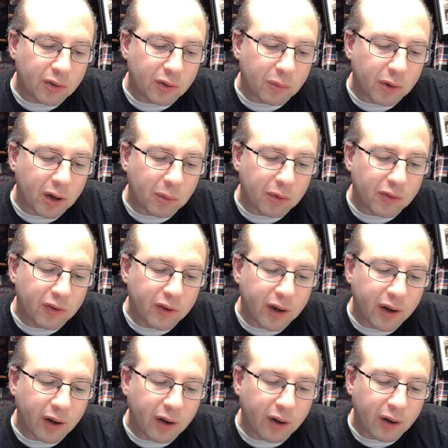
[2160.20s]
and when I was
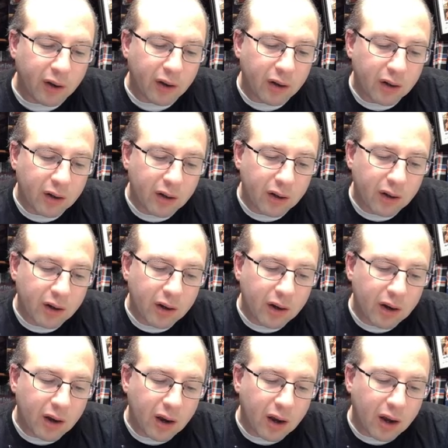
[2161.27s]
there,
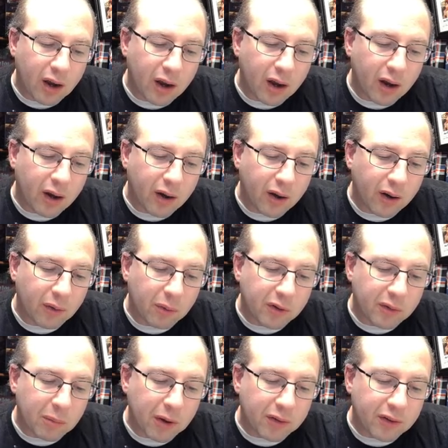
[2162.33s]
I it was
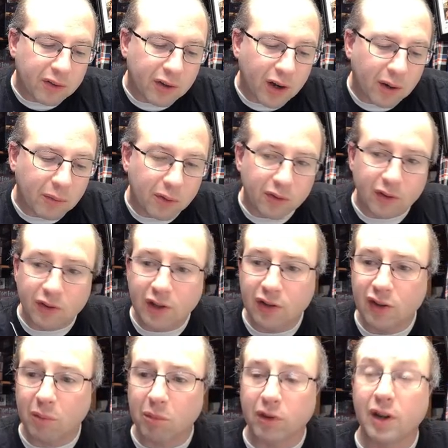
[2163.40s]
about the time there was a ski
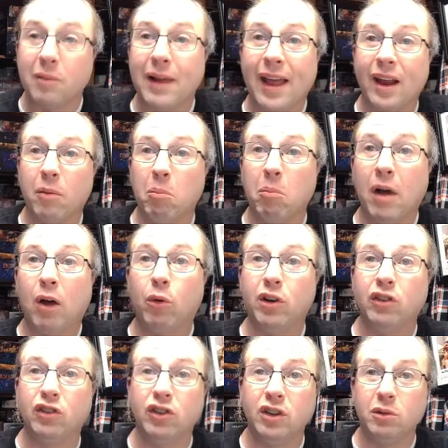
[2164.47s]
jumper named Adam
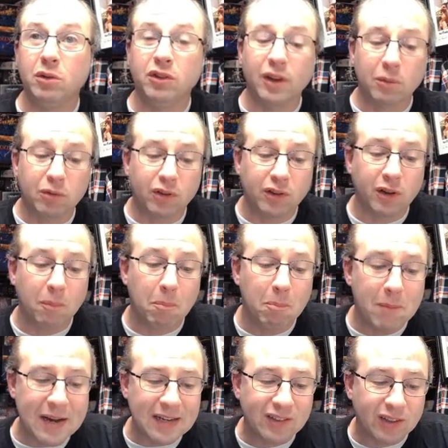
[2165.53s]
Małysz, and he was absolutely
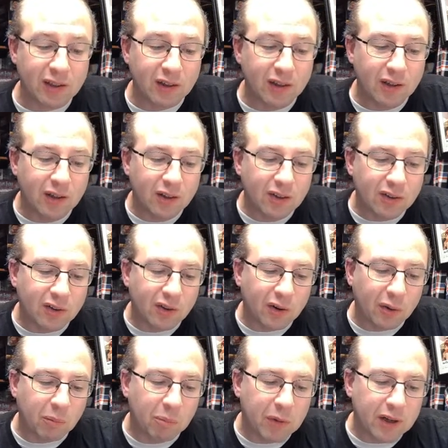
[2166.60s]
amazing. So they
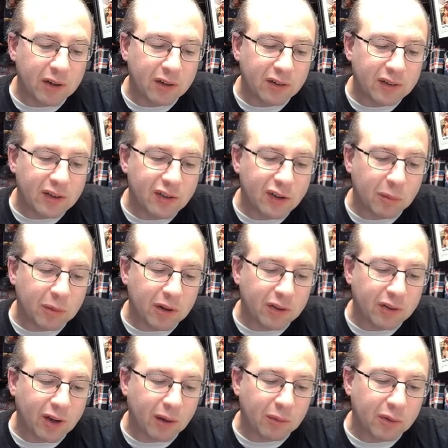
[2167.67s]
were big into ski jumping at the
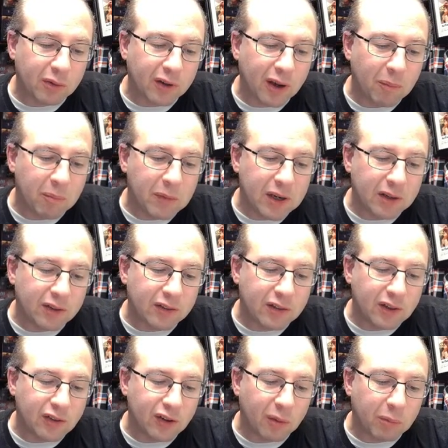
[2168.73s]
time, so it got me into
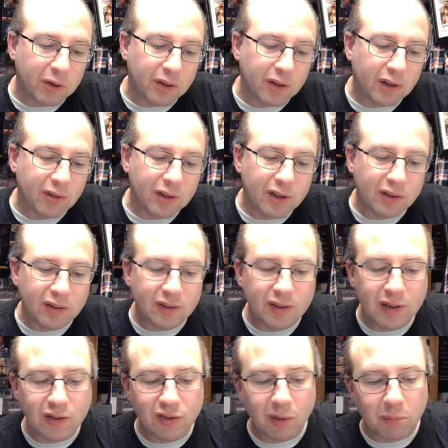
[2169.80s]
ski jumping, and they have a neat
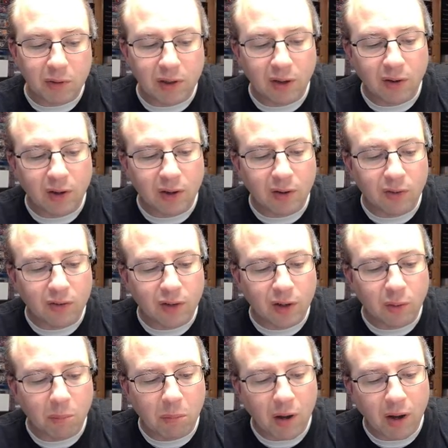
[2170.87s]
ski jumping area called
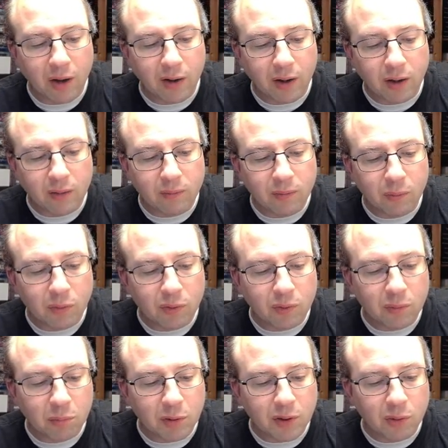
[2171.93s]
Zakopane, which was
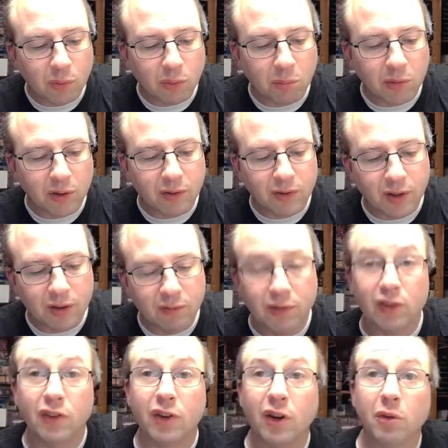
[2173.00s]
a pretty cool place. I got to
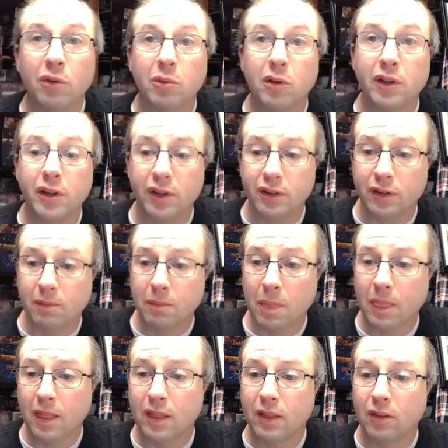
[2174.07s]
visit there. It was really neat.
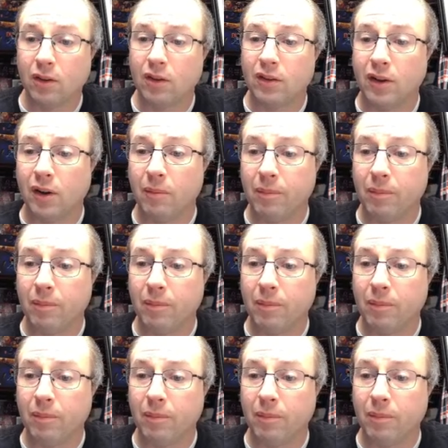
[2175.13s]
Let's hear.